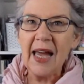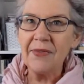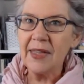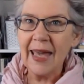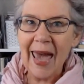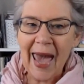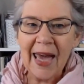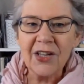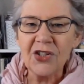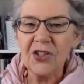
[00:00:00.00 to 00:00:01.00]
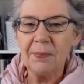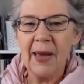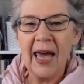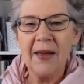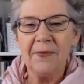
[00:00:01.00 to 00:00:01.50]
have the cash to
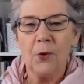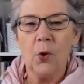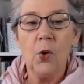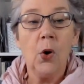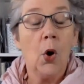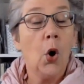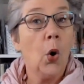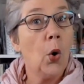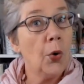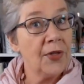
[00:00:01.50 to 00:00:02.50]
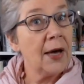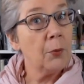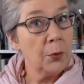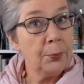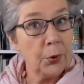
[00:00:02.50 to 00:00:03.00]
pay for, or that
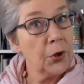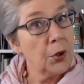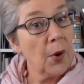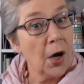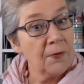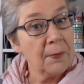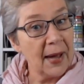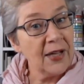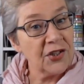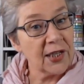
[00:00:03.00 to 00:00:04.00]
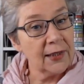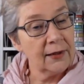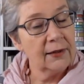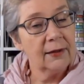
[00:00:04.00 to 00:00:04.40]
will put you over budget,